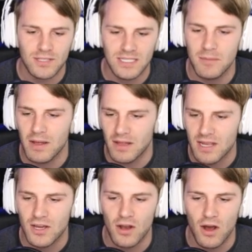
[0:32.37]

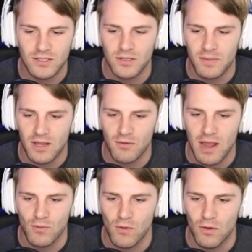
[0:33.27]
Stability could also be a
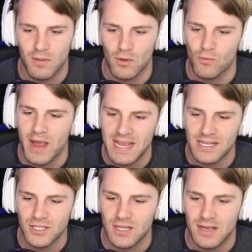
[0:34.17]
great roll, but
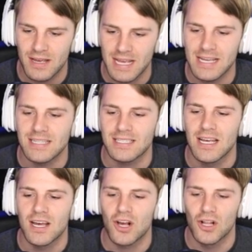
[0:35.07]
range is
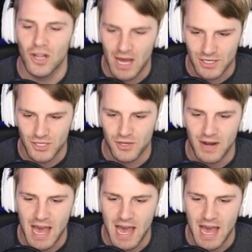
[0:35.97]
clutch, dude.